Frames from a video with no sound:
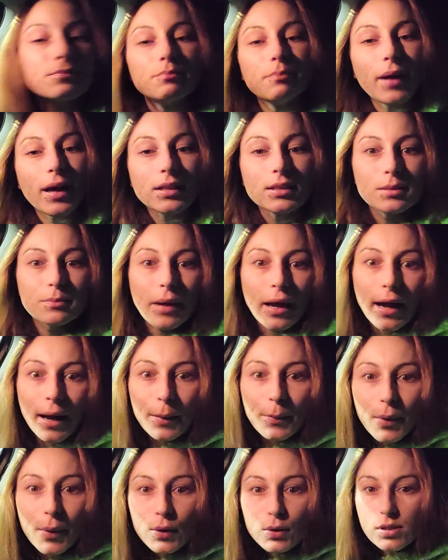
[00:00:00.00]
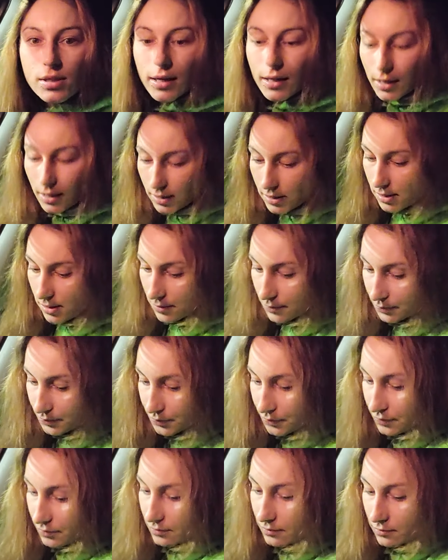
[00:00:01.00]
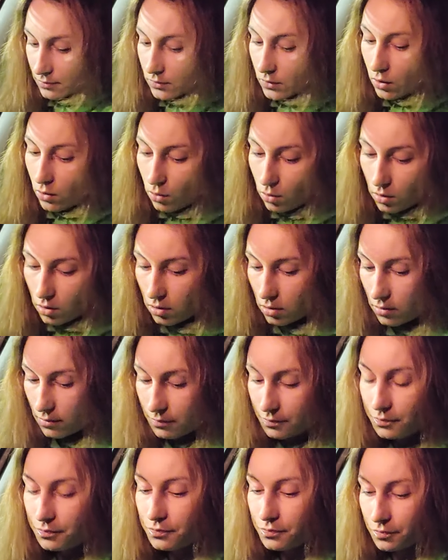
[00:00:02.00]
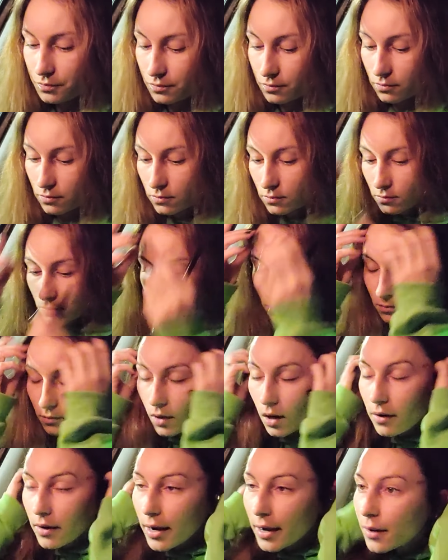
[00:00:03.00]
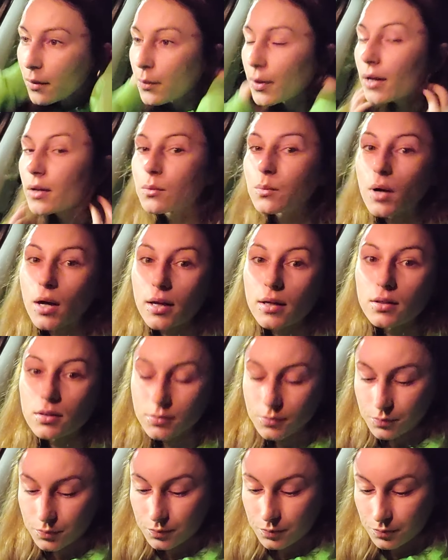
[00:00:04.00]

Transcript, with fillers: back to my eyebrows, I guess. Oh. Alright, wet and wild.